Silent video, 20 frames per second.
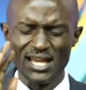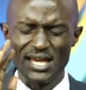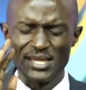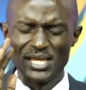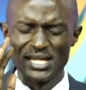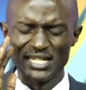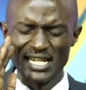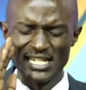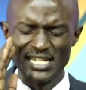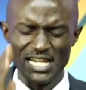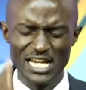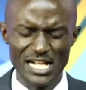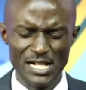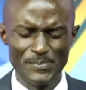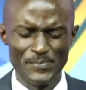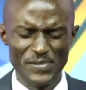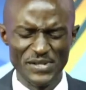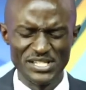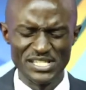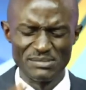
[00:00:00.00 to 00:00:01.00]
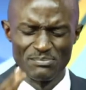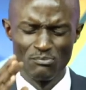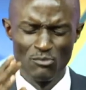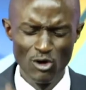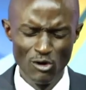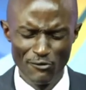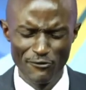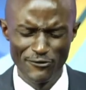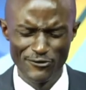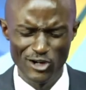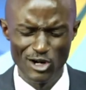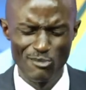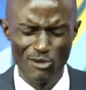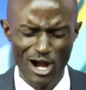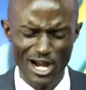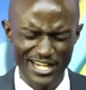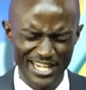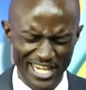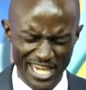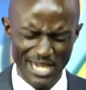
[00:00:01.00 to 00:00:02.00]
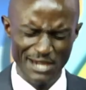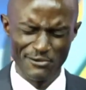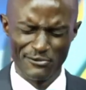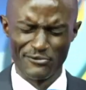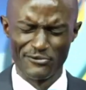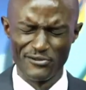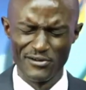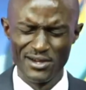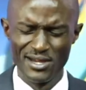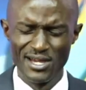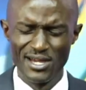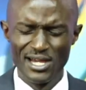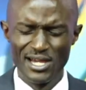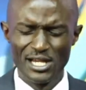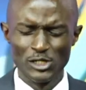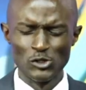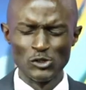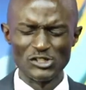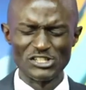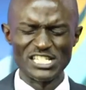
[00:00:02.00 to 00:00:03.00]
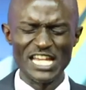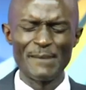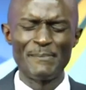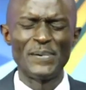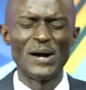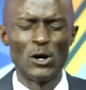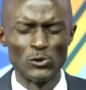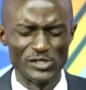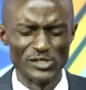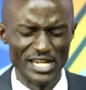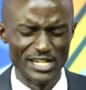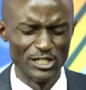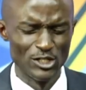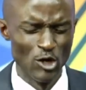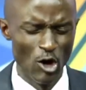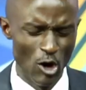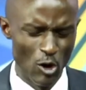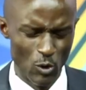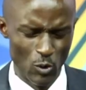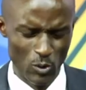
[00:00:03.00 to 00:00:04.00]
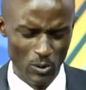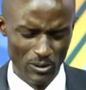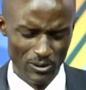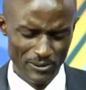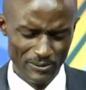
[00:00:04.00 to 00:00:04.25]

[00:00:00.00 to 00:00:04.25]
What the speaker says: that can help us move from our cave to step out and go,